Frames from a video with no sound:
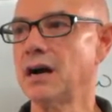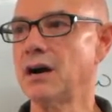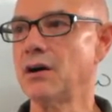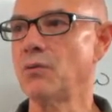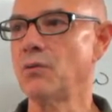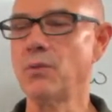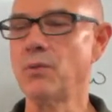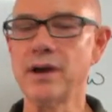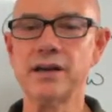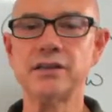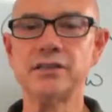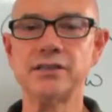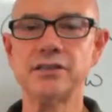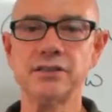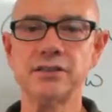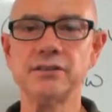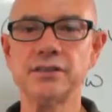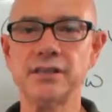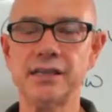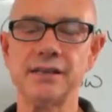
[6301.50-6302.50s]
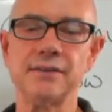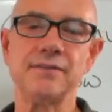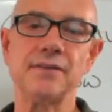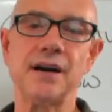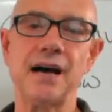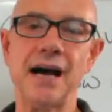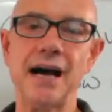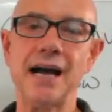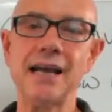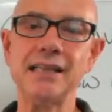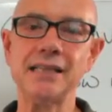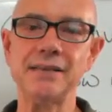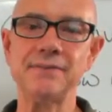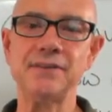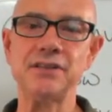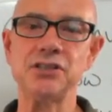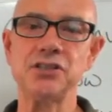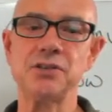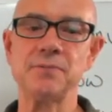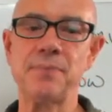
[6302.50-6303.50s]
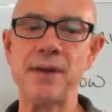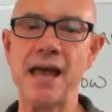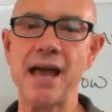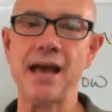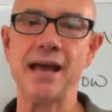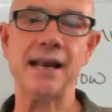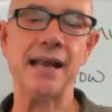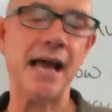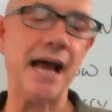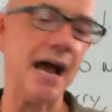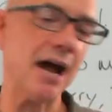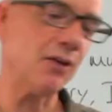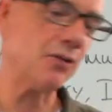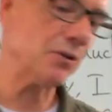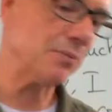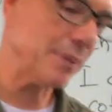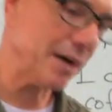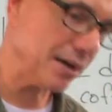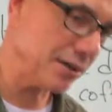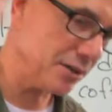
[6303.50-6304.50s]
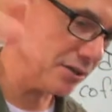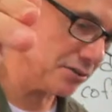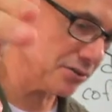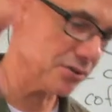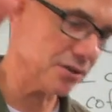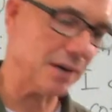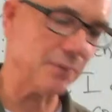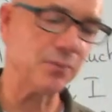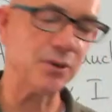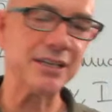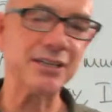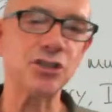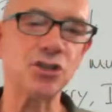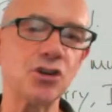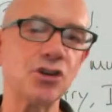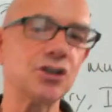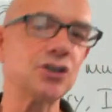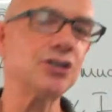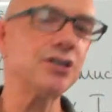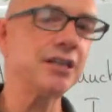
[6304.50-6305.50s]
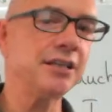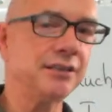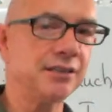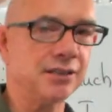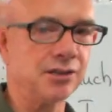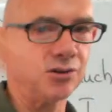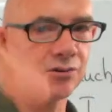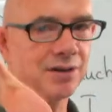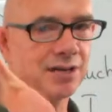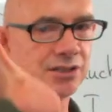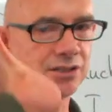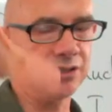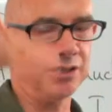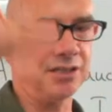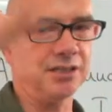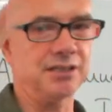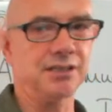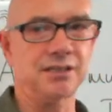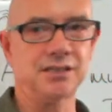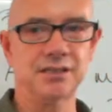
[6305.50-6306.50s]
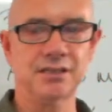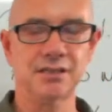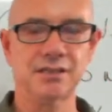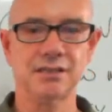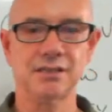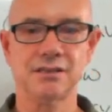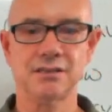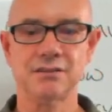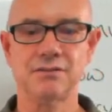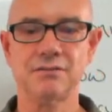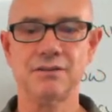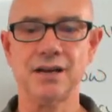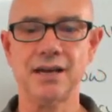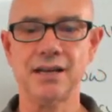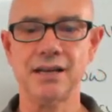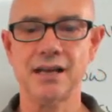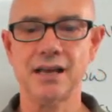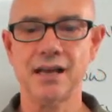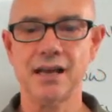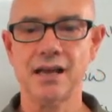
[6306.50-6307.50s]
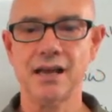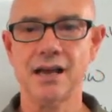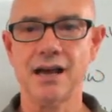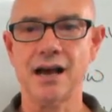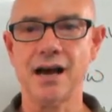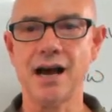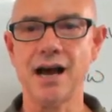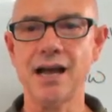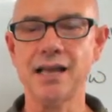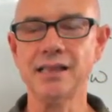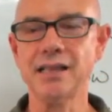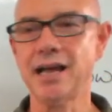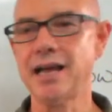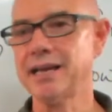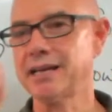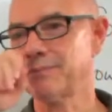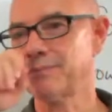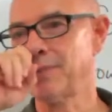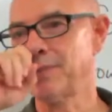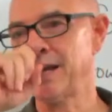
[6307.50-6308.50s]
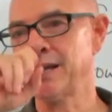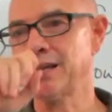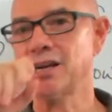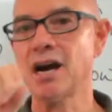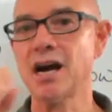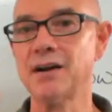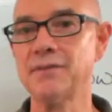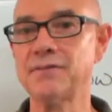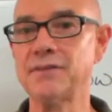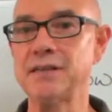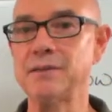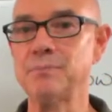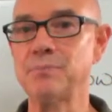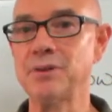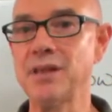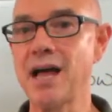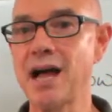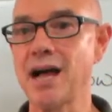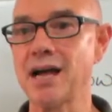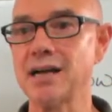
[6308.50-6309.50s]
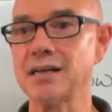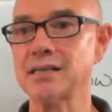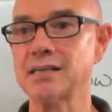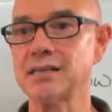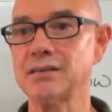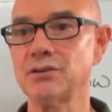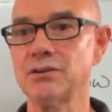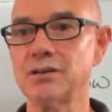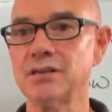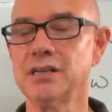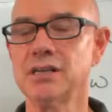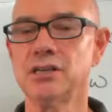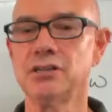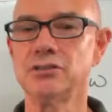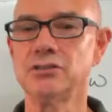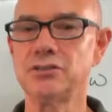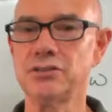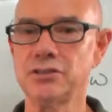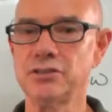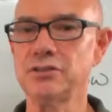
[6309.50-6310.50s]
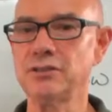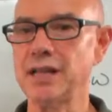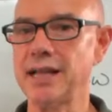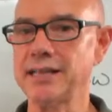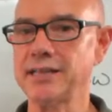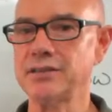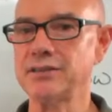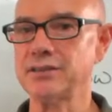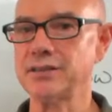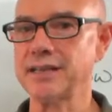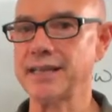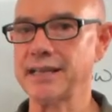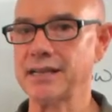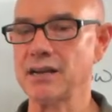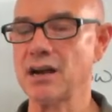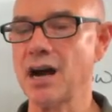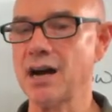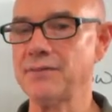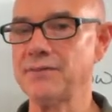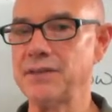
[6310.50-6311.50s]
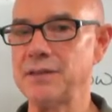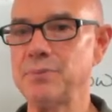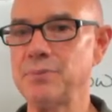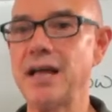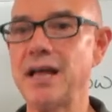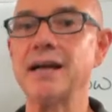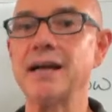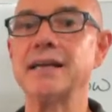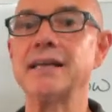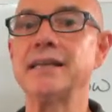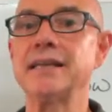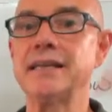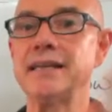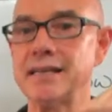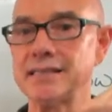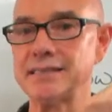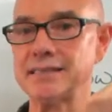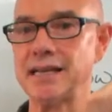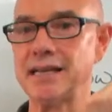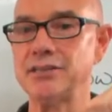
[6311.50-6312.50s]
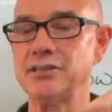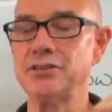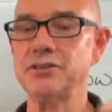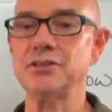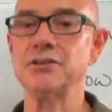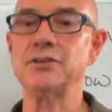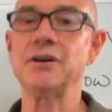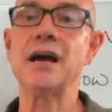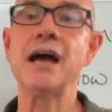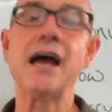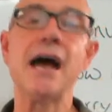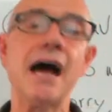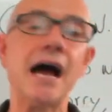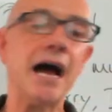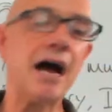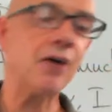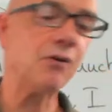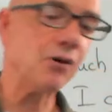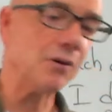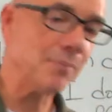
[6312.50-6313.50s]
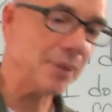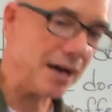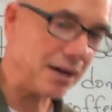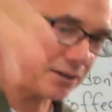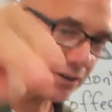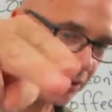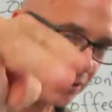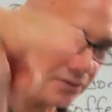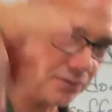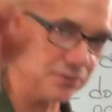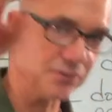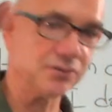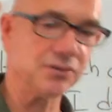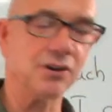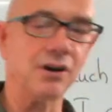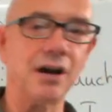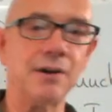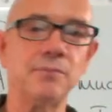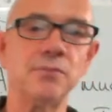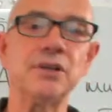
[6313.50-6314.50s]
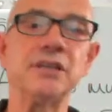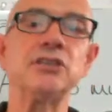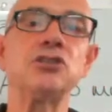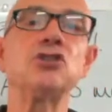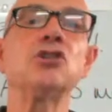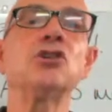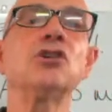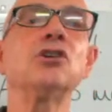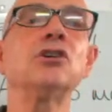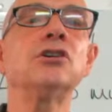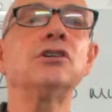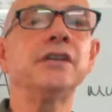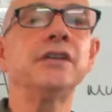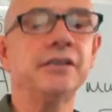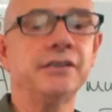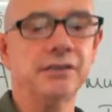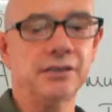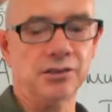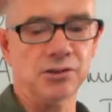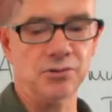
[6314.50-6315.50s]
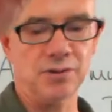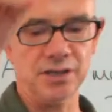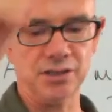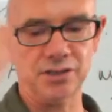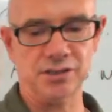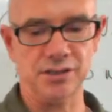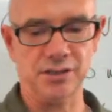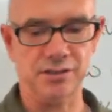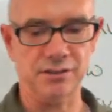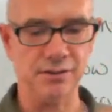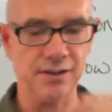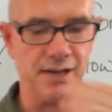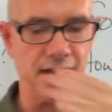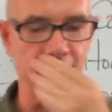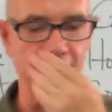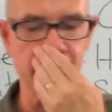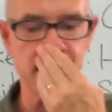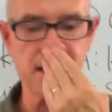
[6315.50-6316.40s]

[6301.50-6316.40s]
Where do you live? I live in Japan. How about you? So I'm returning the question, right? I like my coffee black. Or do you like your coffee black? Yes, I do. How about you? So I'm returning the question, okay?